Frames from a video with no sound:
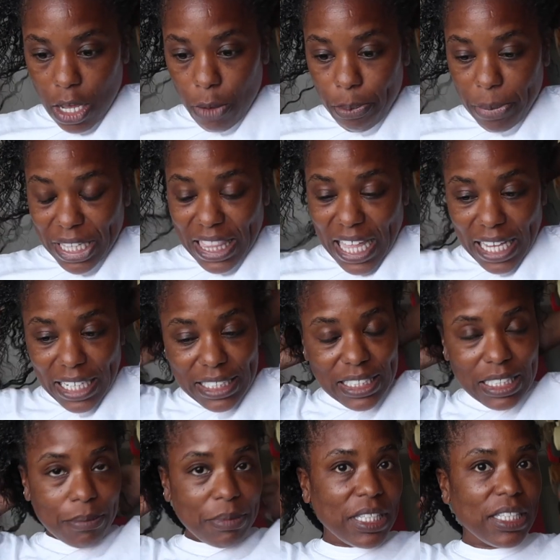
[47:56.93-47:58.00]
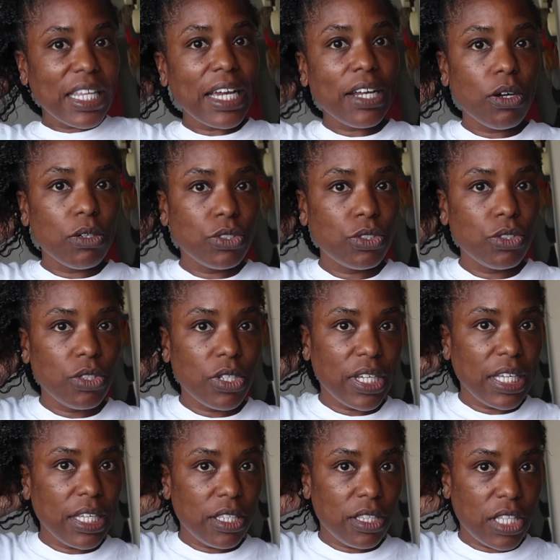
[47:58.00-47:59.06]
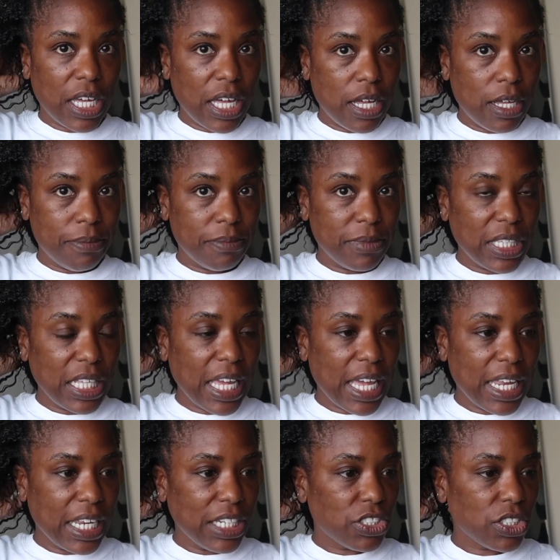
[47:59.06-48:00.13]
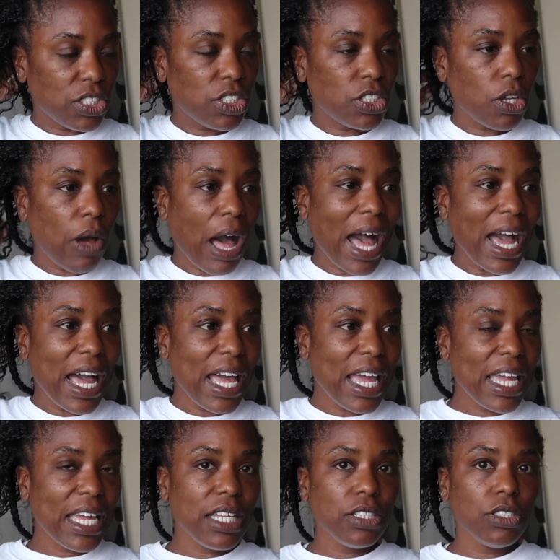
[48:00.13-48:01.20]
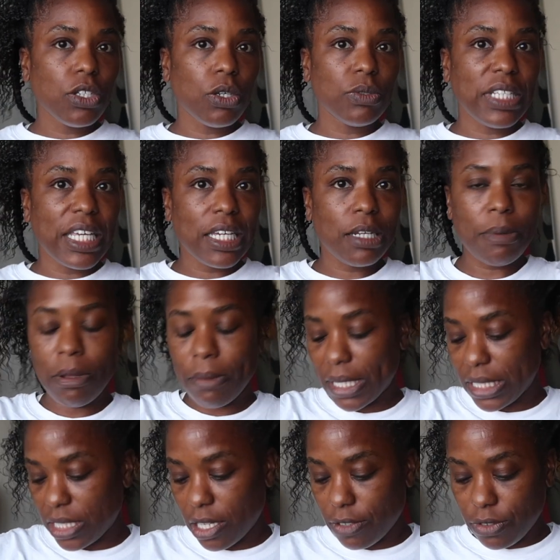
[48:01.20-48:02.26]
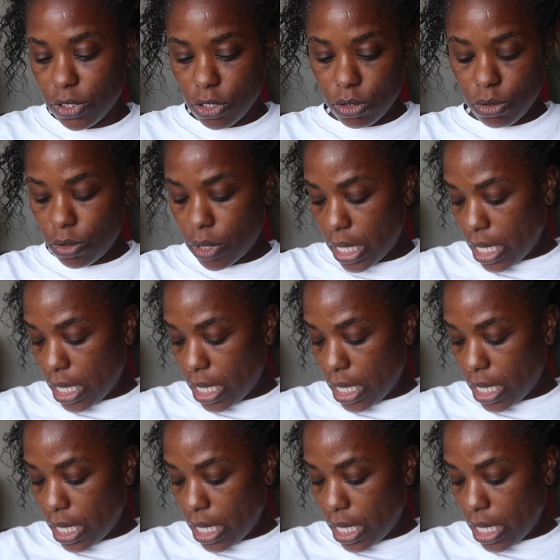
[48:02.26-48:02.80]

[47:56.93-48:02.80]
But that is something that goes through the gate agents. So I don't take it upon myself to